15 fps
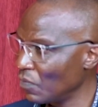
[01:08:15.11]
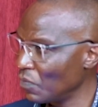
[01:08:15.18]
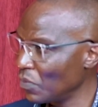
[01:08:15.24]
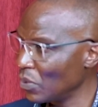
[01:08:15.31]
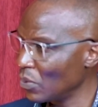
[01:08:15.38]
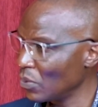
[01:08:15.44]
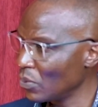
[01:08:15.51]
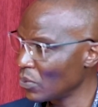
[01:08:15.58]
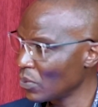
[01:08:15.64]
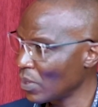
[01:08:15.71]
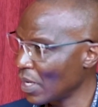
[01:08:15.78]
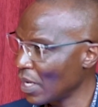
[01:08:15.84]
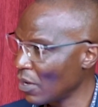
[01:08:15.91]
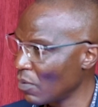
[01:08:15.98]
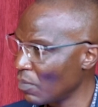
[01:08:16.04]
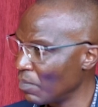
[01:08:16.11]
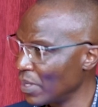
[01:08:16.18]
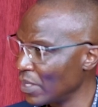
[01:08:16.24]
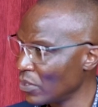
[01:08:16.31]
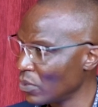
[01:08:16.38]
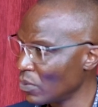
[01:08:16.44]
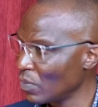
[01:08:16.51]
views on how
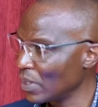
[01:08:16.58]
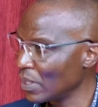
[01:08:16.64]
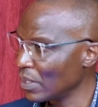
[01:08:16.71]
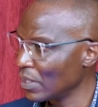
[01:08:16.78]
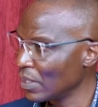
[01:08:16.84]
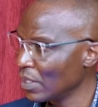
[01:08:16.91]
best we